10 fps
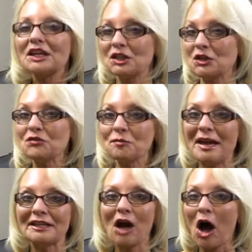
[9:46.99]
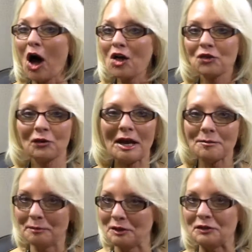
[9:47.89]
You've made all the
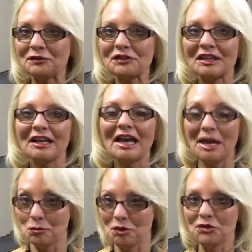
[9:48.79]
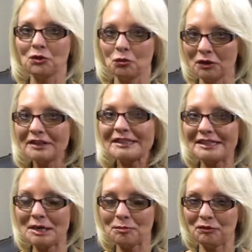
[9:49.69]
right moves, and with your real
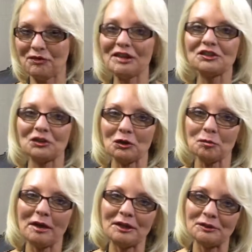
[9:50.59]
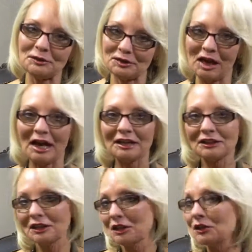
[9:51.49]
estate professional by your
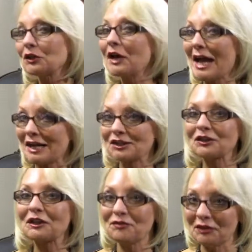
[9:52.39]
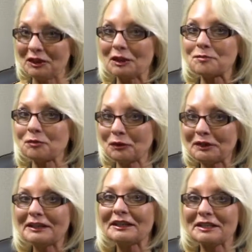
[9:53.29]
side, you're actually feeling
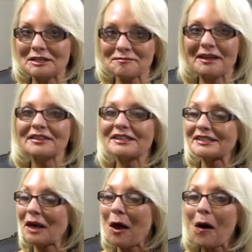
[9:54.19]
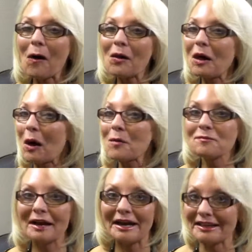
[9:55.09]
pretty good about this whole home
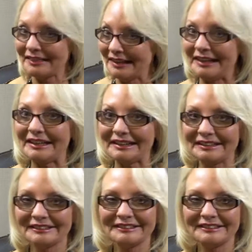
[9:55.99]
buying thing.